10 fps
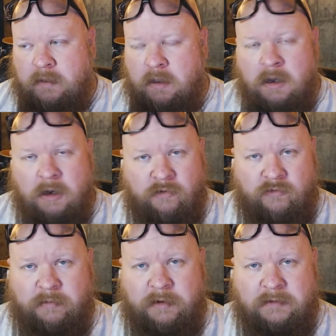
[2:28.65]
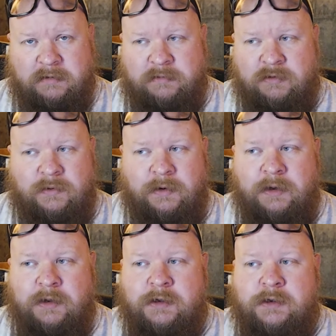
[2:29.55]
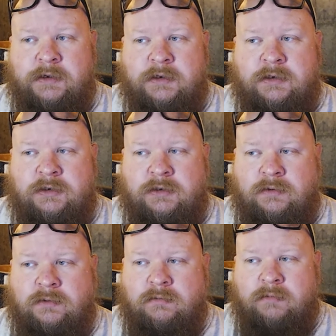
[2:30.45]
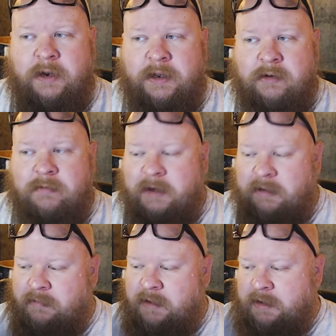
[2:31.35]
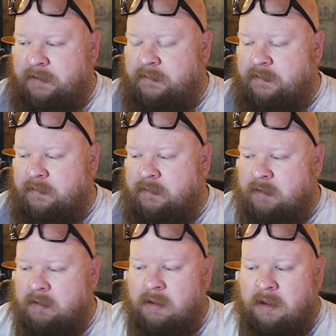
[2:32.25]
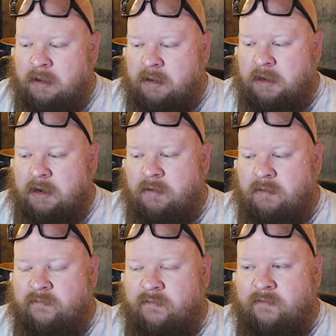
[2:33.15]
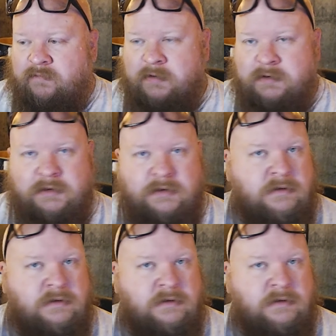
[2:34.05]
a neutral blend of some sort to break in their pipe, and, you know, for the first